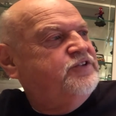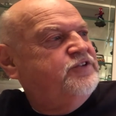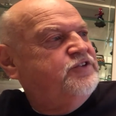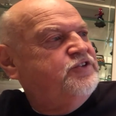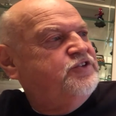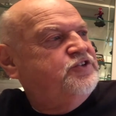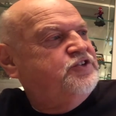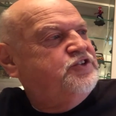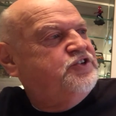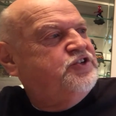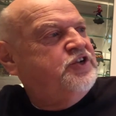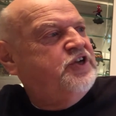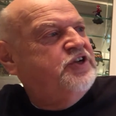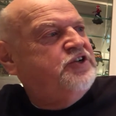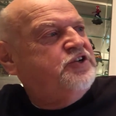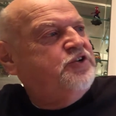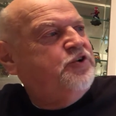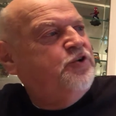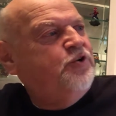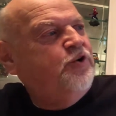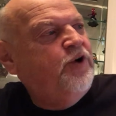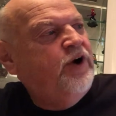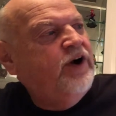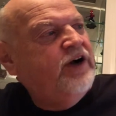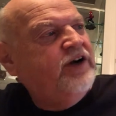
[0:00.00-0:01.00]
Shit
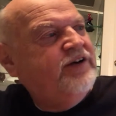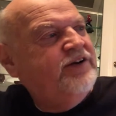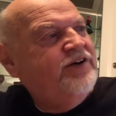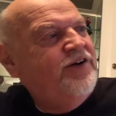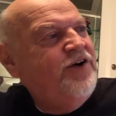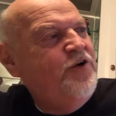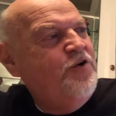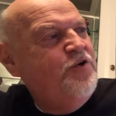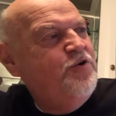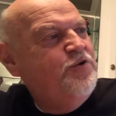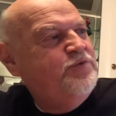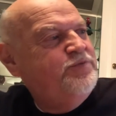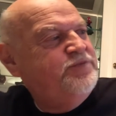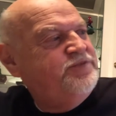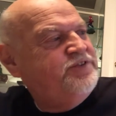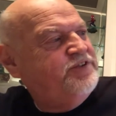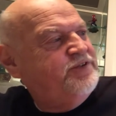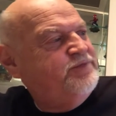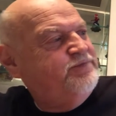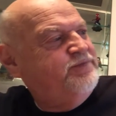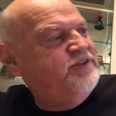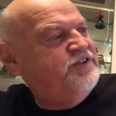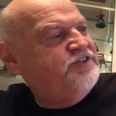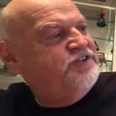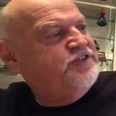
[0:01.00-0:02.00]
Talk Holmes
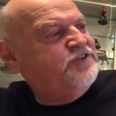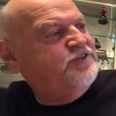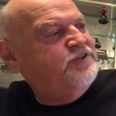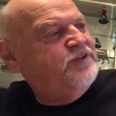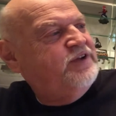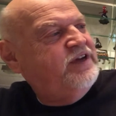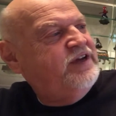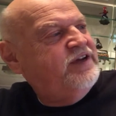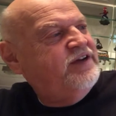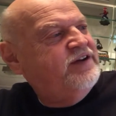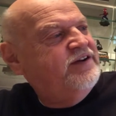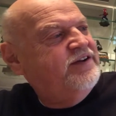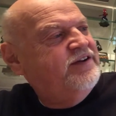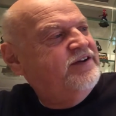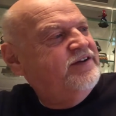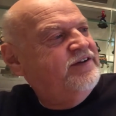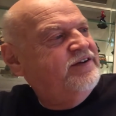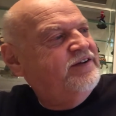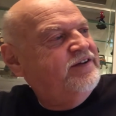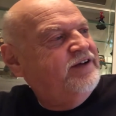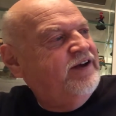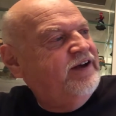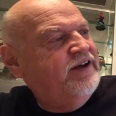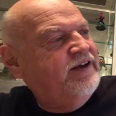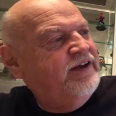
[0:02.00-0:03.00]
mystery,
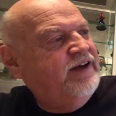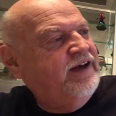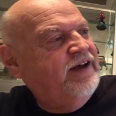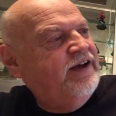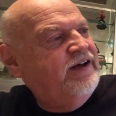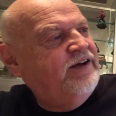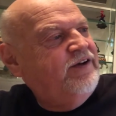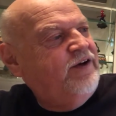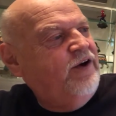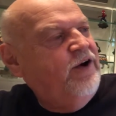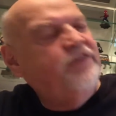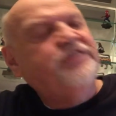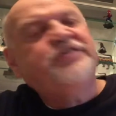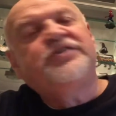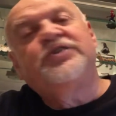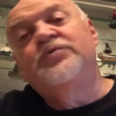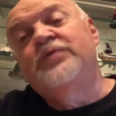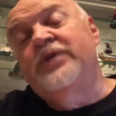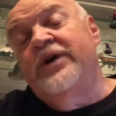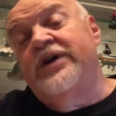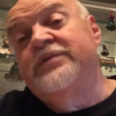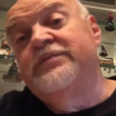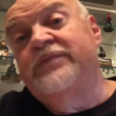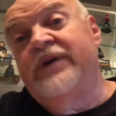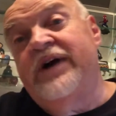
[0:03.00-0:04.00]
also
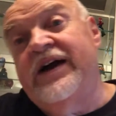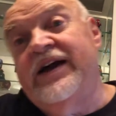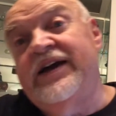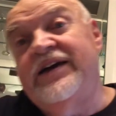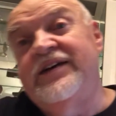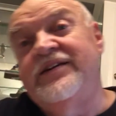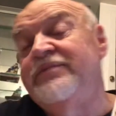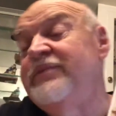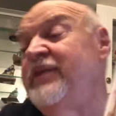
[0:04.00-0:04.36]
written by